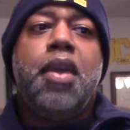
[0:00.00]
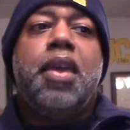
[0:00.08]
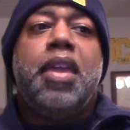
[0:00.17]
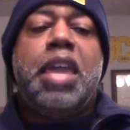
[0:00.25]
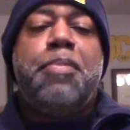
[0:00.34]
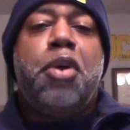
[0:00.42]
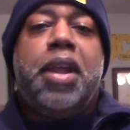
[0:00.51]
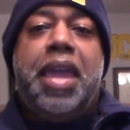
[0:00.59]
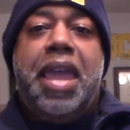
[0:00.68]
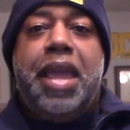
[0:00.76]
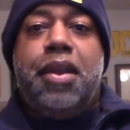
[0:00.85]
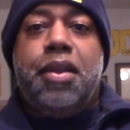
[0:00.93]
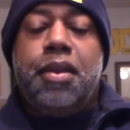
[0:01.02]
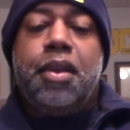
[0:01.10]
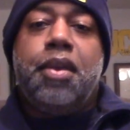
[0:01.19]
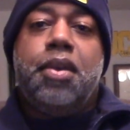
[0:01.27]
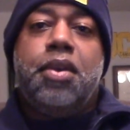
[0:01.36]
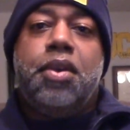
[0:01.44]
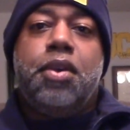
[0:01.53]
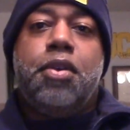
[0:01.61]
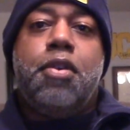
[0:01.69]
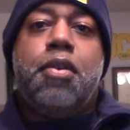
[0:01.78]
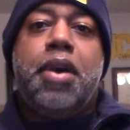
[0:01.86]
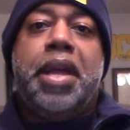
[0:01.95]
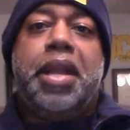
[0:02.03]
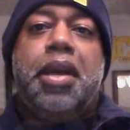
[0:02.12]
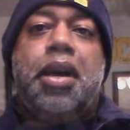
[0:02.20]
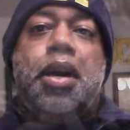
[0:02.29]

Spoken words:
he put a hit on